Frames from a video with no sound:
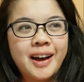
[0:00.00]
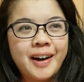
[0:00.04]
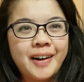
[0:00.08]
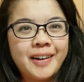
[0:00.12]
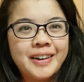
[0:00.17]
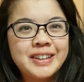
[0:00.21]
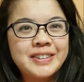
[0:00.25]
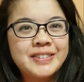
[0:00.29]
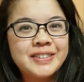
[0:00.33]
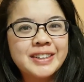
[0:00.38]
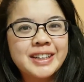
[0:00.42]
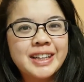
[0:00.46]
I
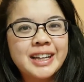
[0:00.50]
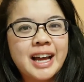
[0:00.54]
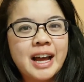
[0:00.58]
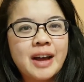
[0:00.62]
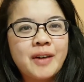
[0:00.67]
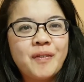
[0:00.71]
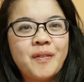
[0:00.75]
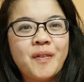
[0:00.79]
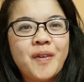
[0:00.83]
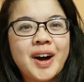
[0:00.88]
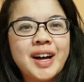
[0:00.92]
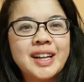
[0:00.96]
always feel like
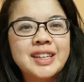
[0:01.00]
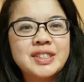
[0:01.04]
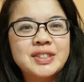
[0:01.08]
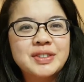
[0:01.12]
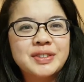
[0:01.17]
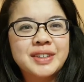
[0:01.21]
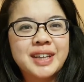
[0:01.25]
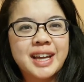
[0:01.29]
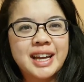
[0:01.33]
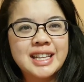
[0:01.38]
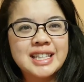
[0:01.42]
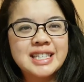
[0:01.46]
I want
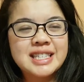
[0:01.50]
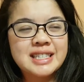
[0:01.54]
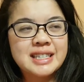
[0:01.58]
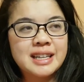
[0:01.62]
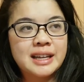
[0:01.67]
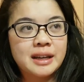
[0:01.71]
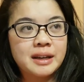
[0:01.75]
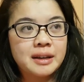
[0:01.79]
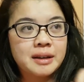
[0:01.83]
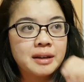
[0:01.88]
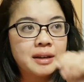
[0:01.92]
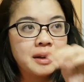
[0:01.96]
to get
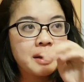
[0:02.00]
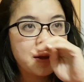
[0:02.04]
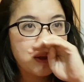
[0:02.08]
sick.